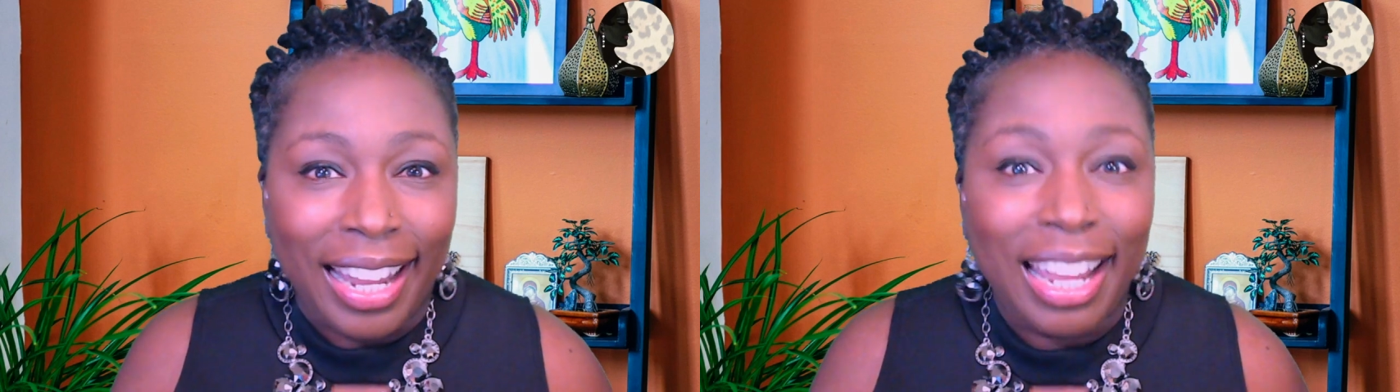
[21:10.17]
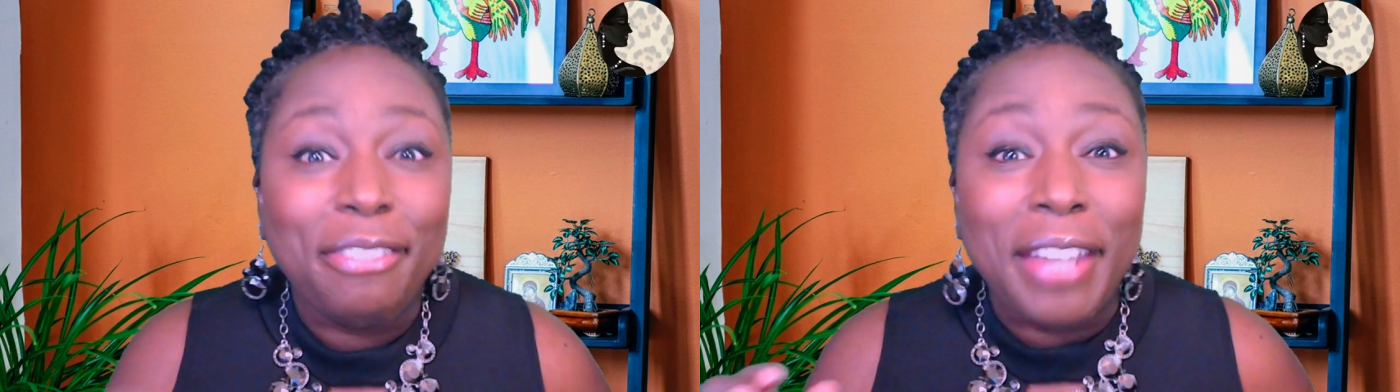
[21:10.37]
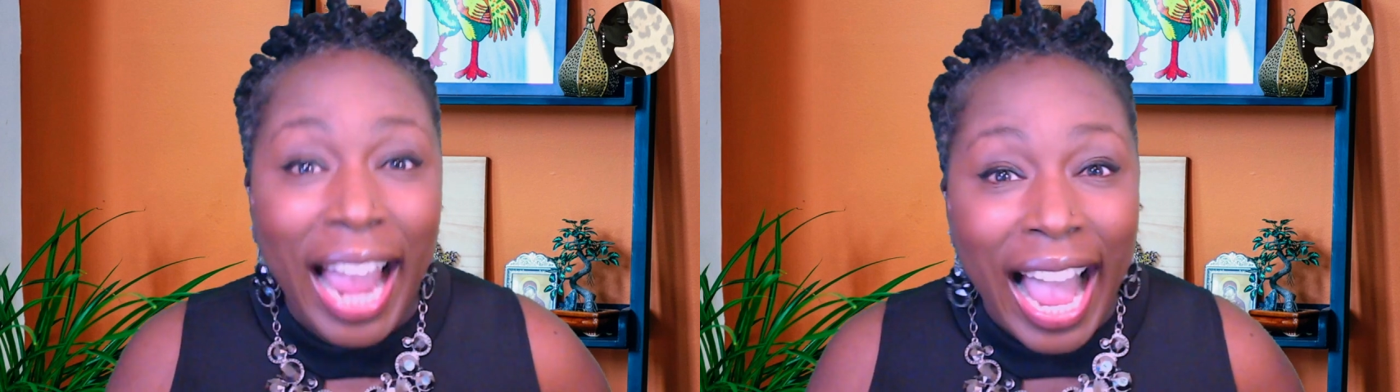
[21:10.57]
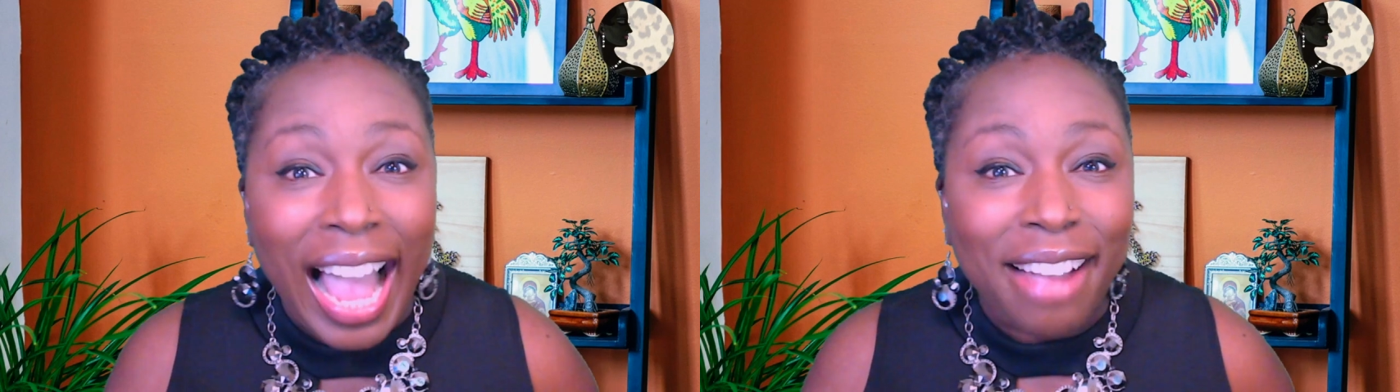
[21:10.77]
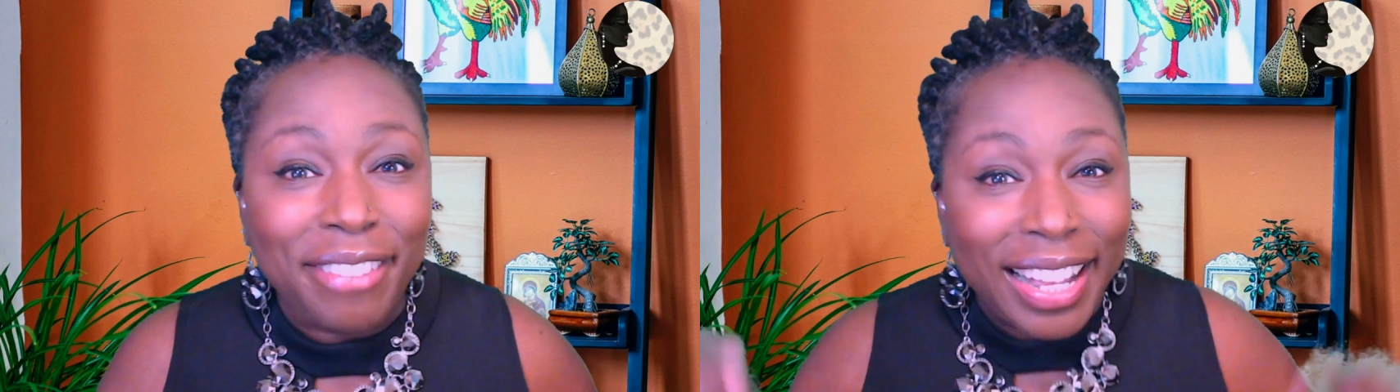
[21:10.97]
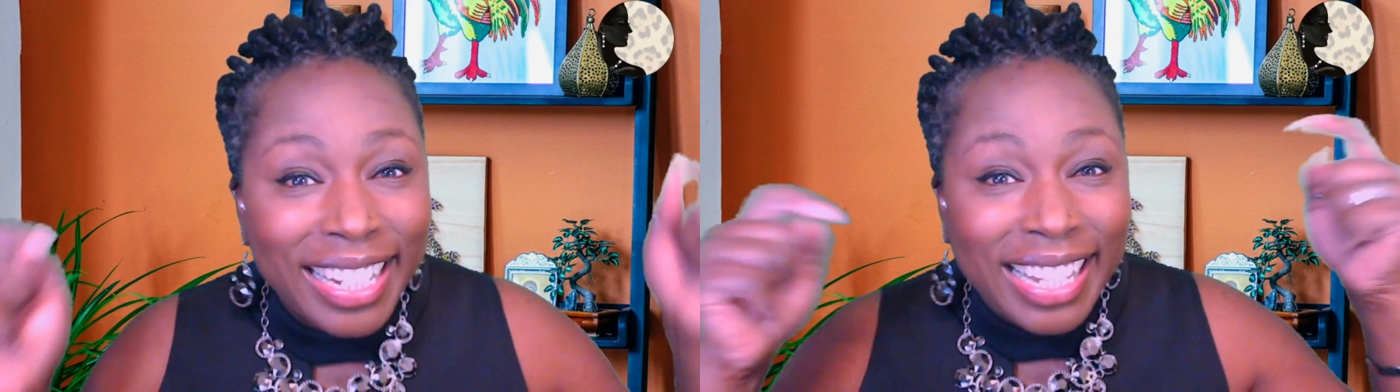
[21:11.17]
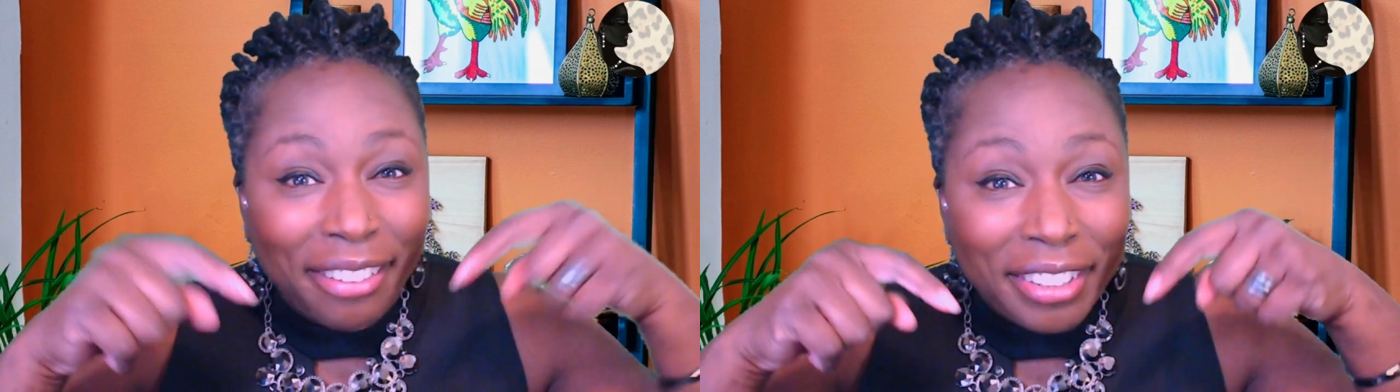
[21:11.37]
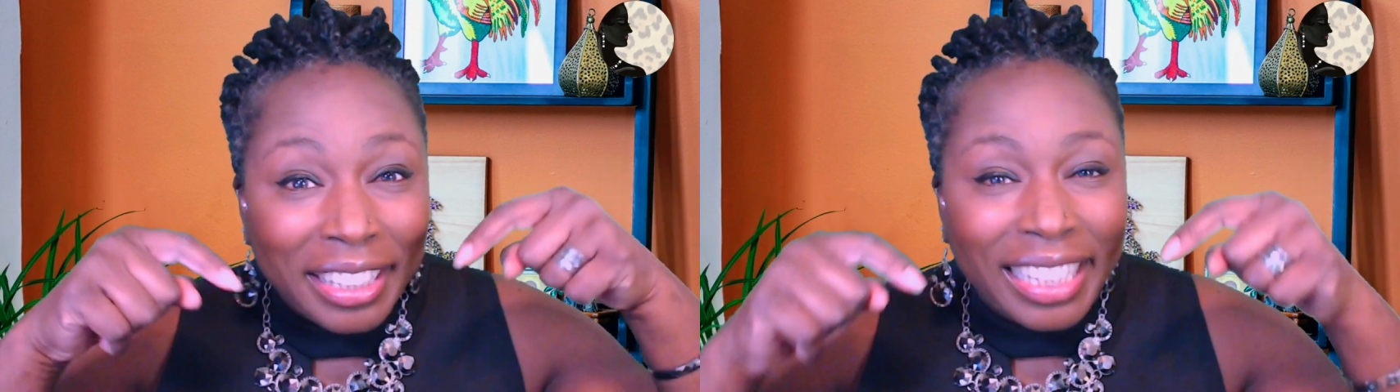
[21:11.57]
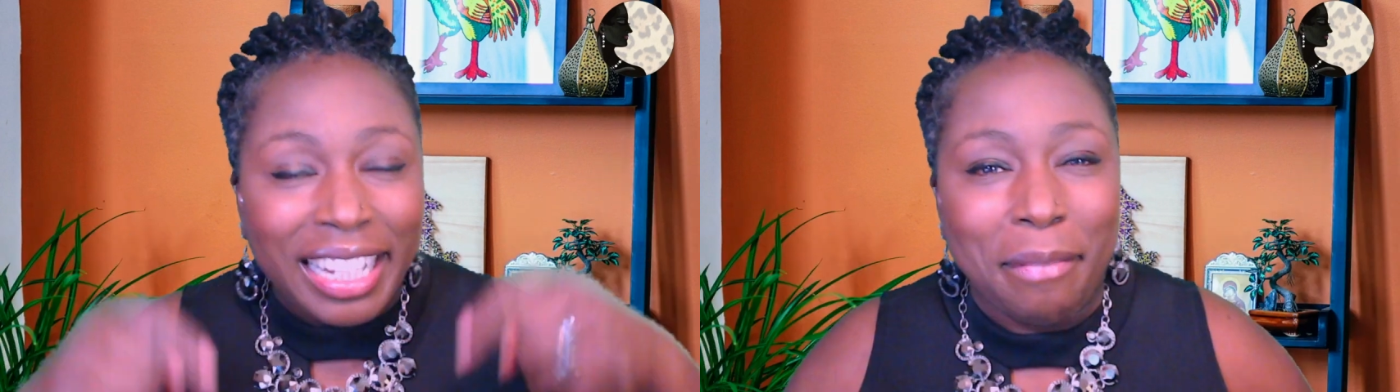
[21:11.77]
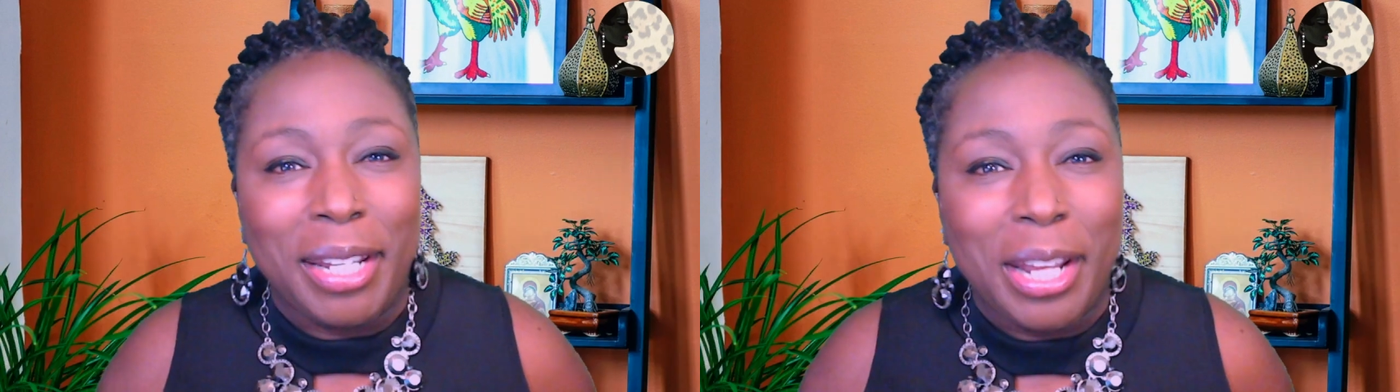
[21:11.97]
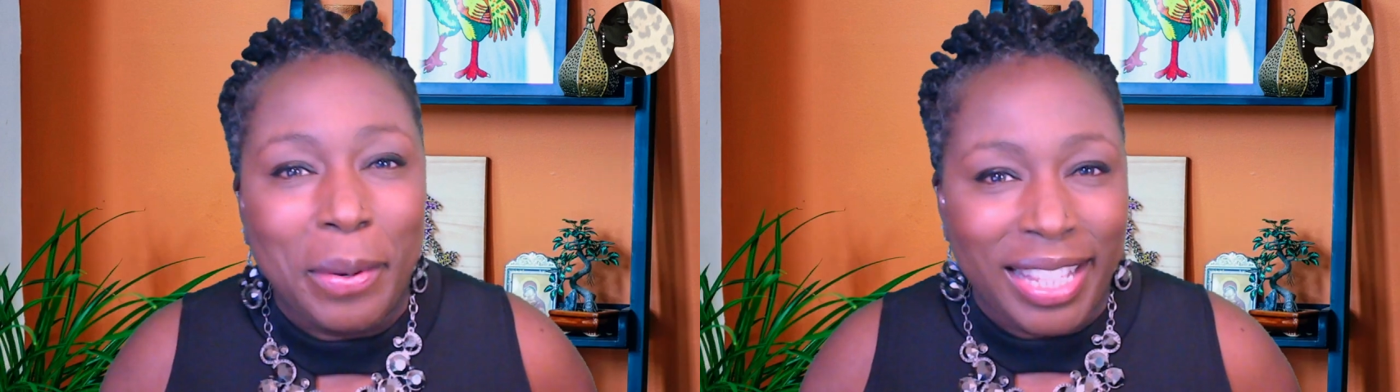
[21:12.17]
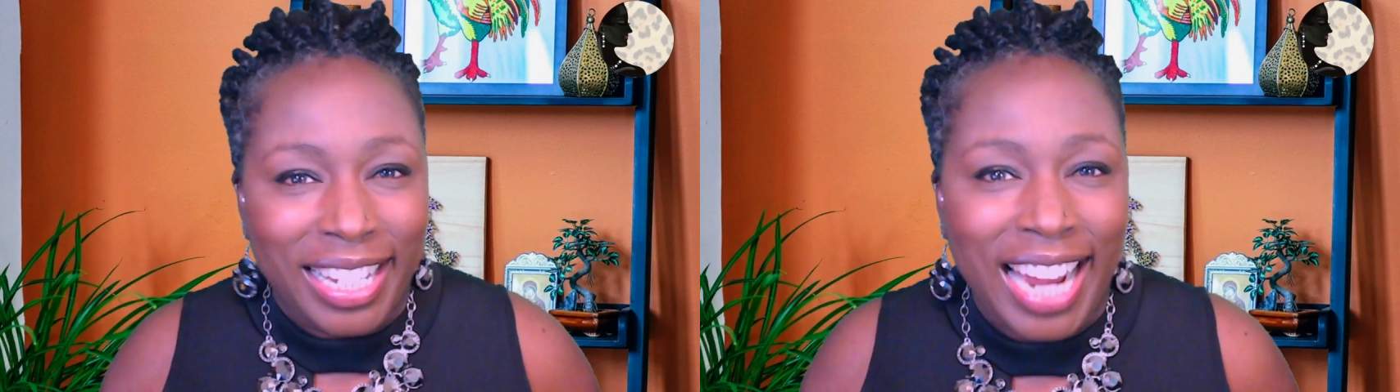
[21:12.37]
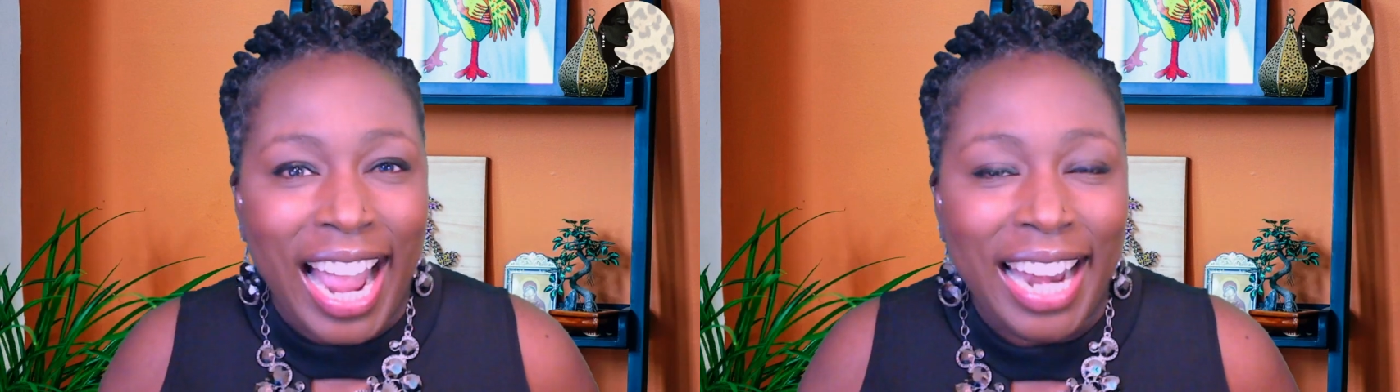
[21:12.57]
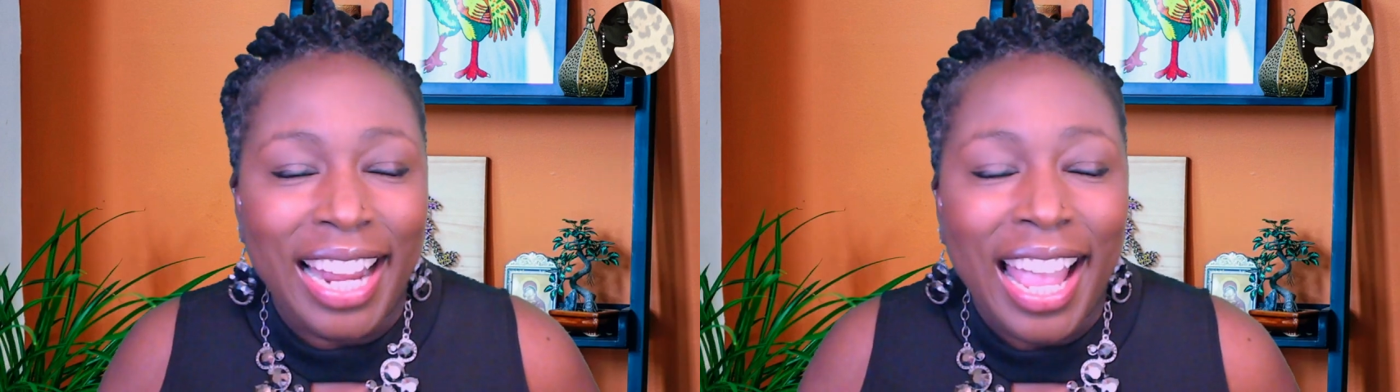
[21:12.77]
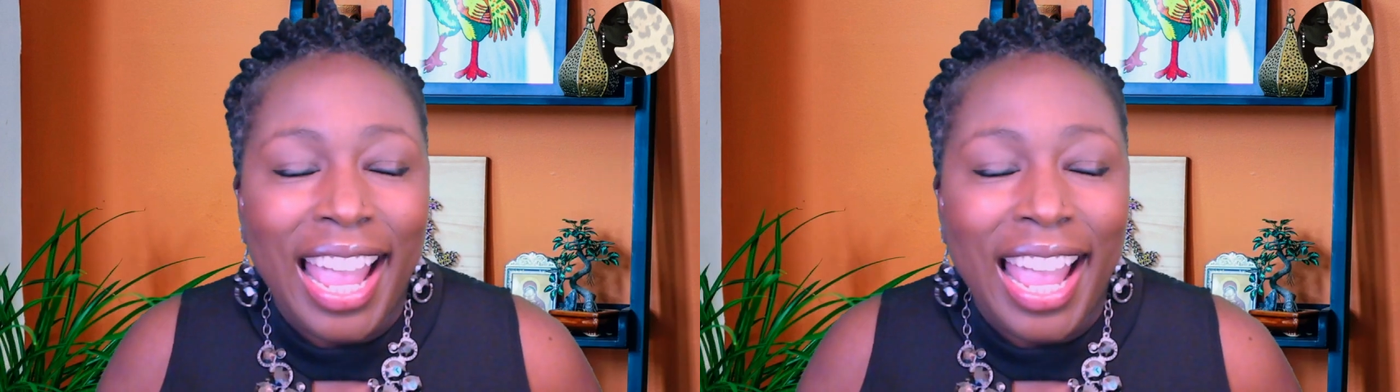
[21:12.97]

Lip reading: If you have, definitely let me know in the chat,